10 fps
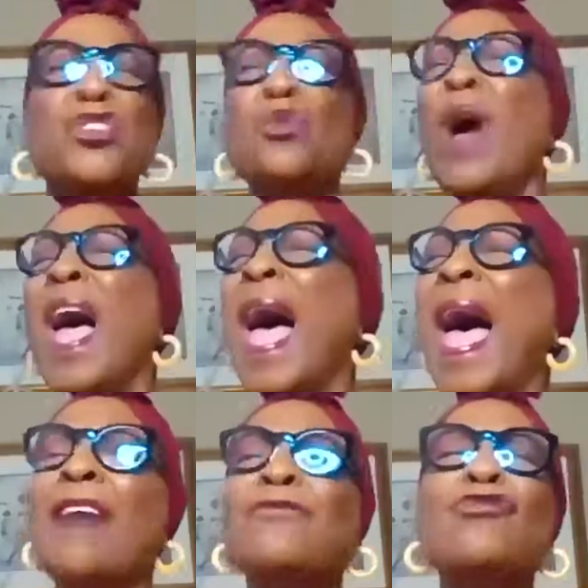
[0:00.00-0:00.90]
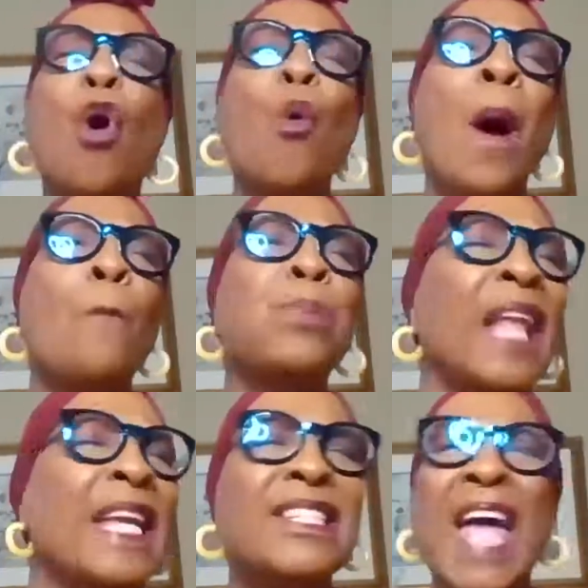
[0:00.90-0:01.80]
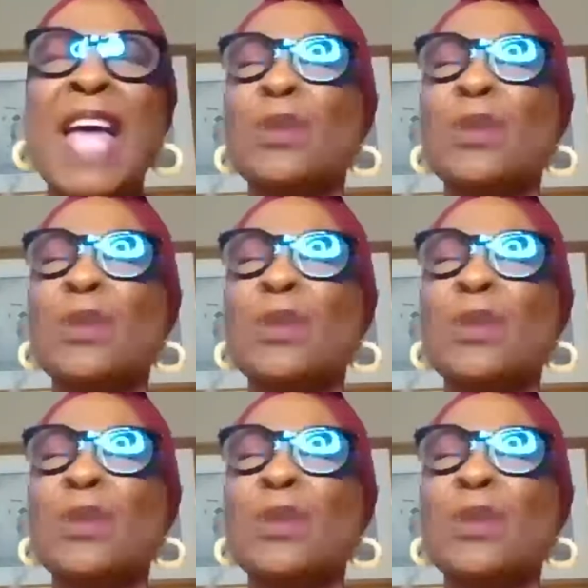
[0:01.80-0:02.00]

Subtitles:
You have no place.